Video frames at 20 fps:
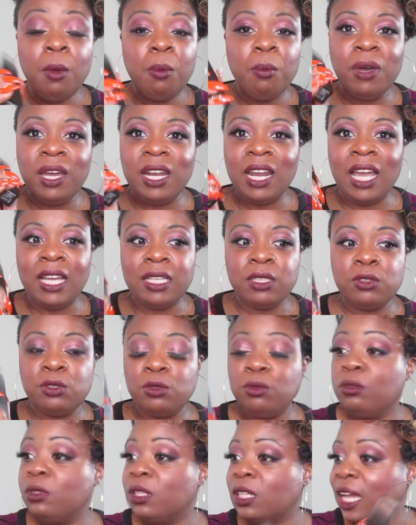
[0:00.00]
But I
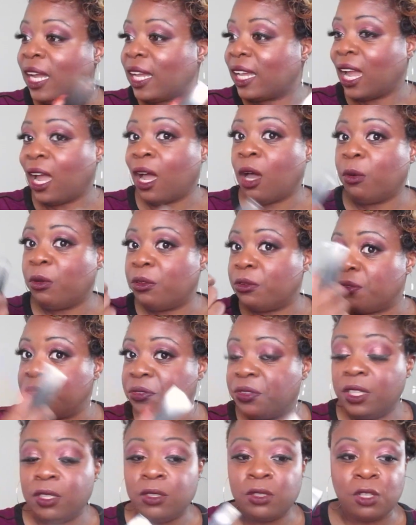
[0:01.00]
do like how it
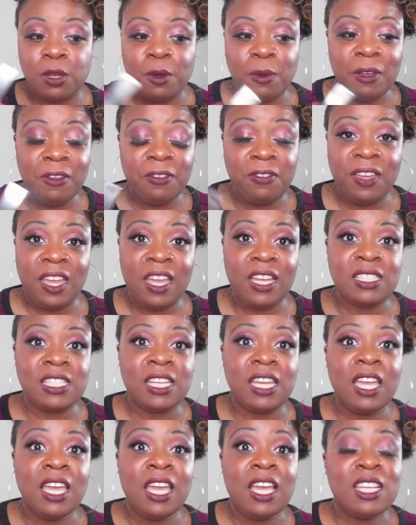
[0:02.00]
feels on my face,
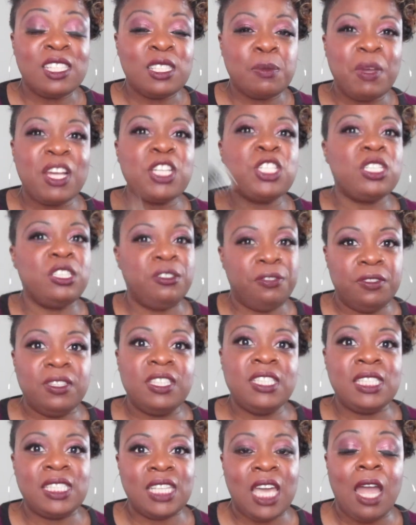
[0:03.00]
especially for
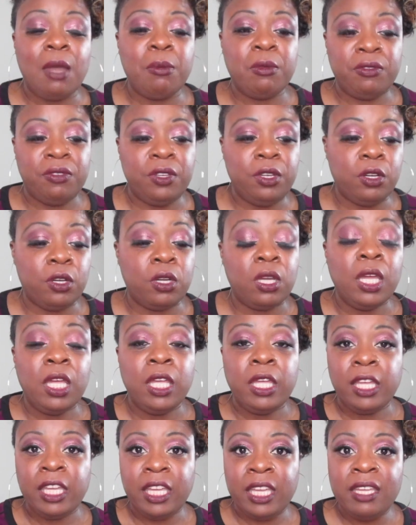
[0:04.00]
this time of year.
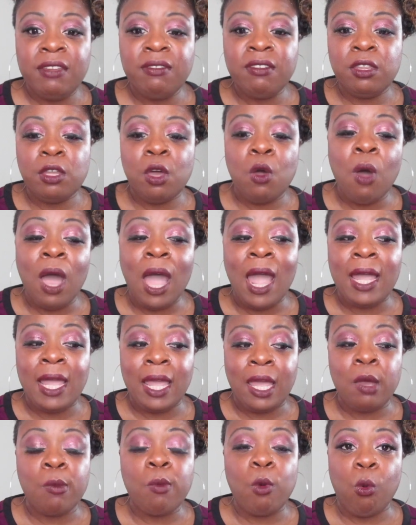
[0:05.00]
Even though I
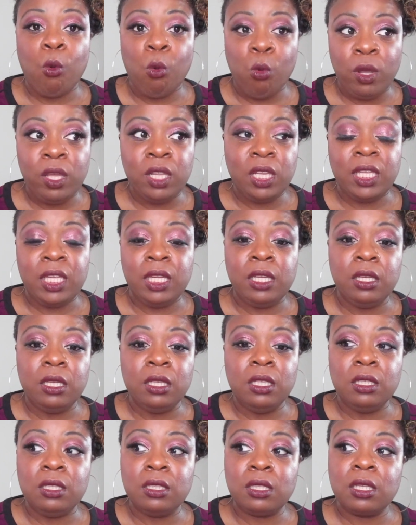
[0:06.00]
am oily,
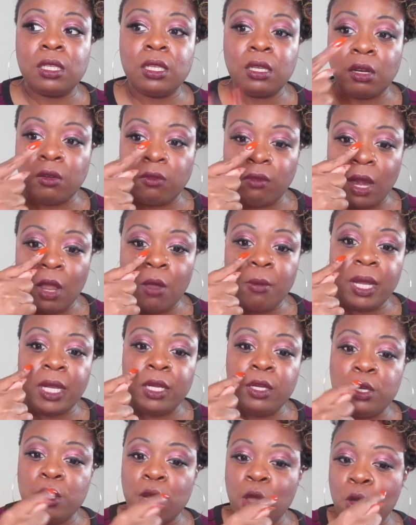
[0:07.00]
around my
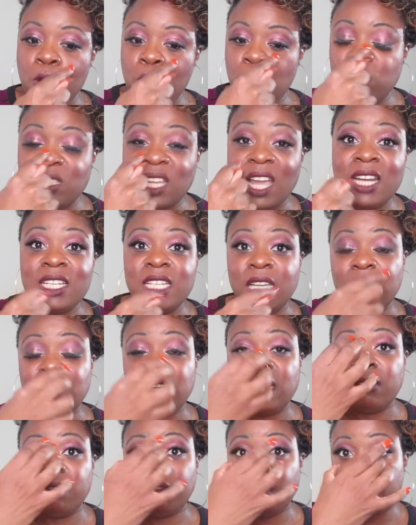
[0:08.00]
nose, I tend
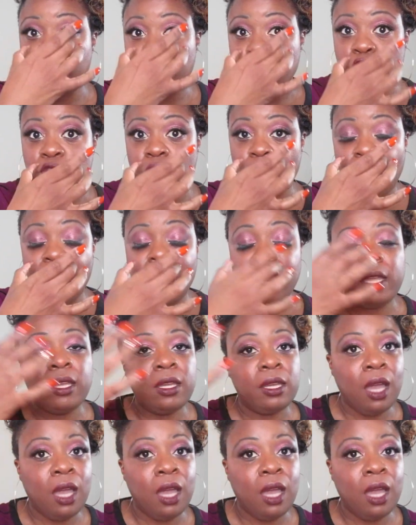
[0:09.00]
to get very dry.